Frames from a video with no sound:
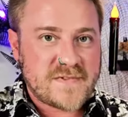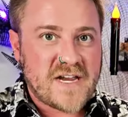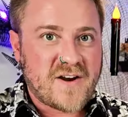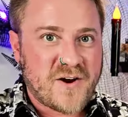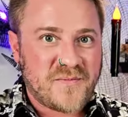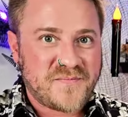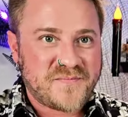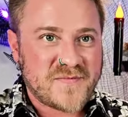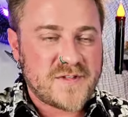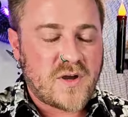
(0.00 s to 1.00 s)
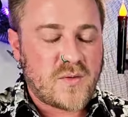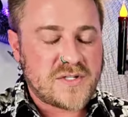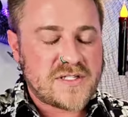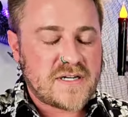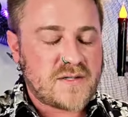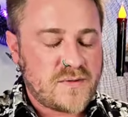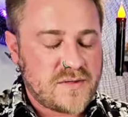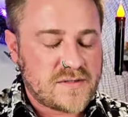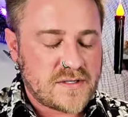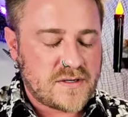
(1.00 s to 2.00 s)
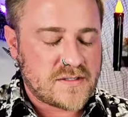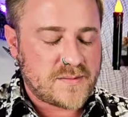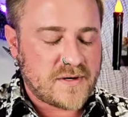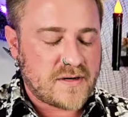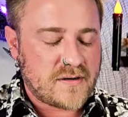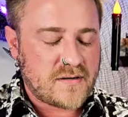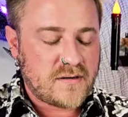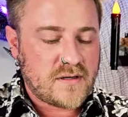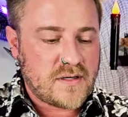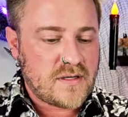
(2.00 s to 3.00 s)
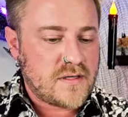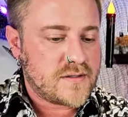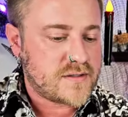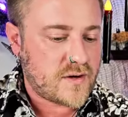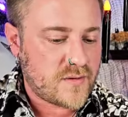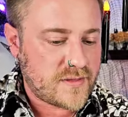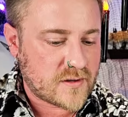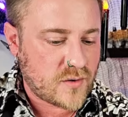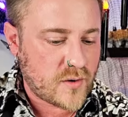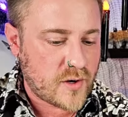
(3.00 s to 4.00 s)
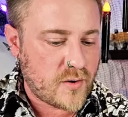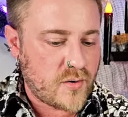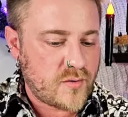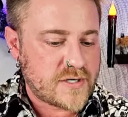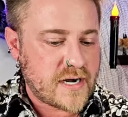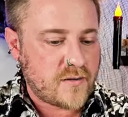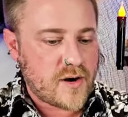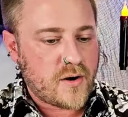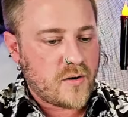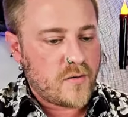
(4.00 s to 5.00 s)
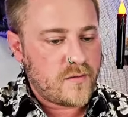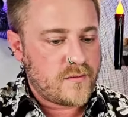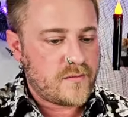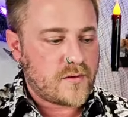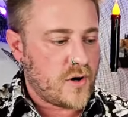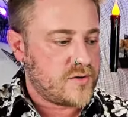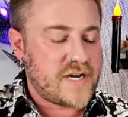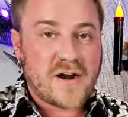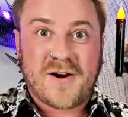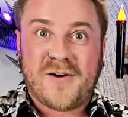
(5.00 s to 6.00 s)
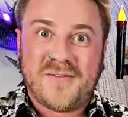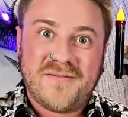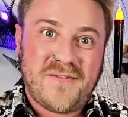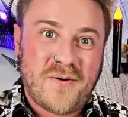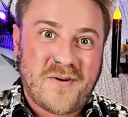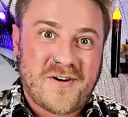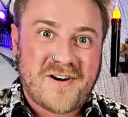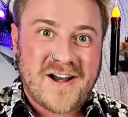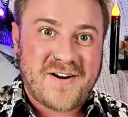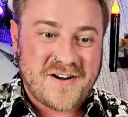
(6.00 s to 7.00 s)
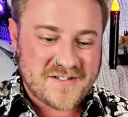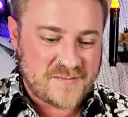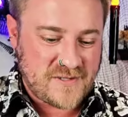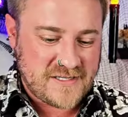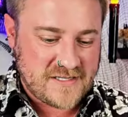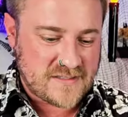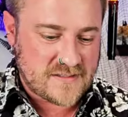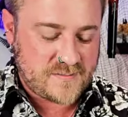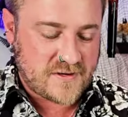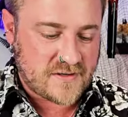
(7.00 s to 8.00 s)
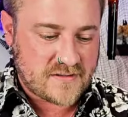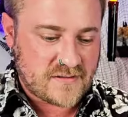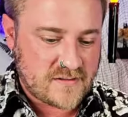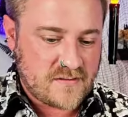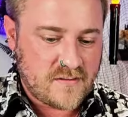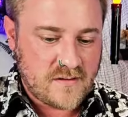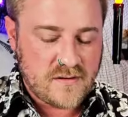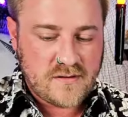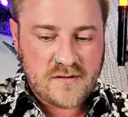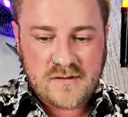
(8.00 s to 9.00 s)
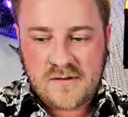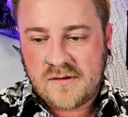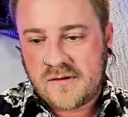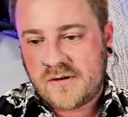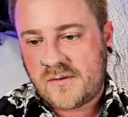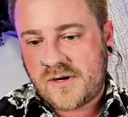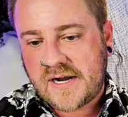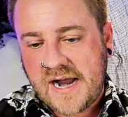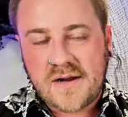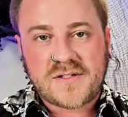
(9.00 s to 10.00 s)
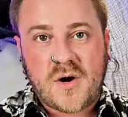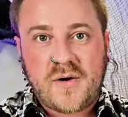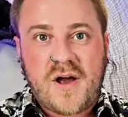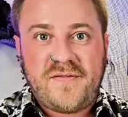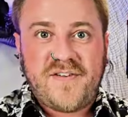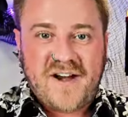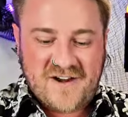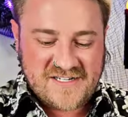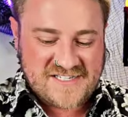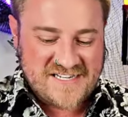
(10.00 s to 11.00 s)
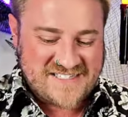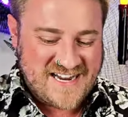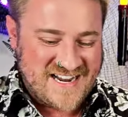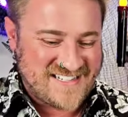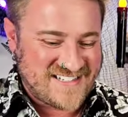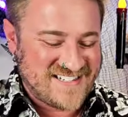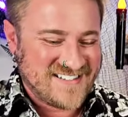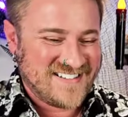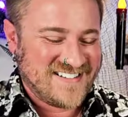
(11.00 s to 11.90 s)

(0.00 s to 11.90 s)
Tarot. So which decks are we using here, Spirit? Start with the Crow Tarot. Crow Tarot for Aries, please, Spirit. What in the hell's going on for Aries these days?